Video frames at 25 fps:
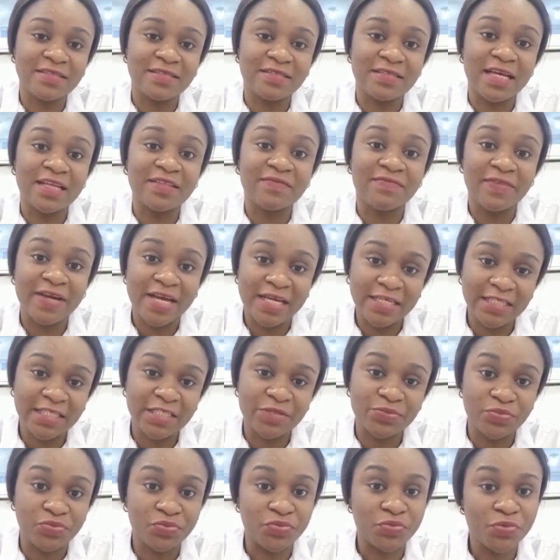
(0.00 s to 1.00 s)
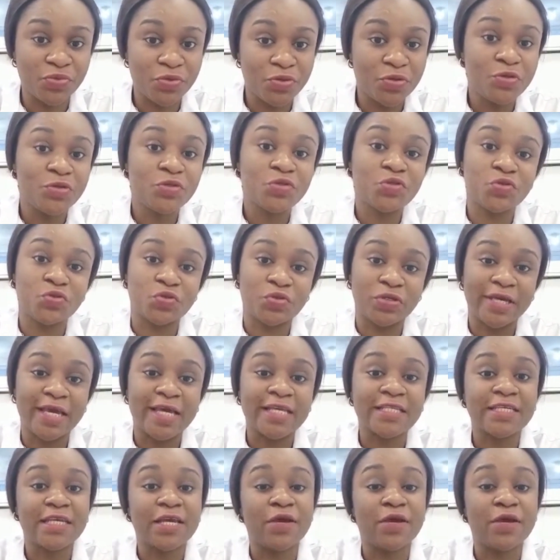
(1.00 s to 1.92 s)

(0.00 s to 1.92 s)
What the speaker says: advisable to get